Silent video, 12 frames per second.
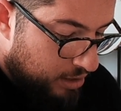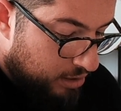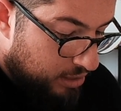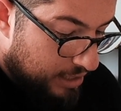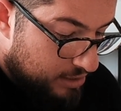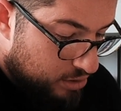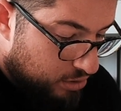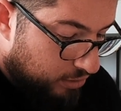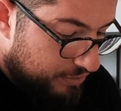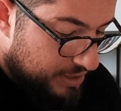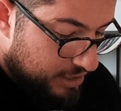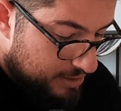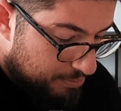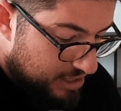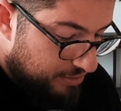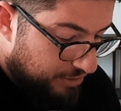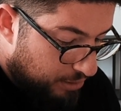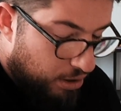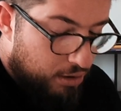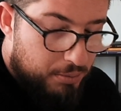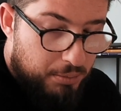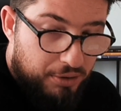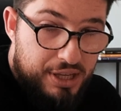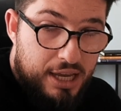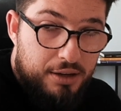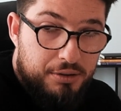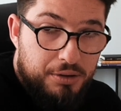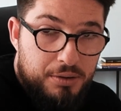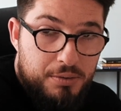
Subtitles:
that solves the specific problem of the angle.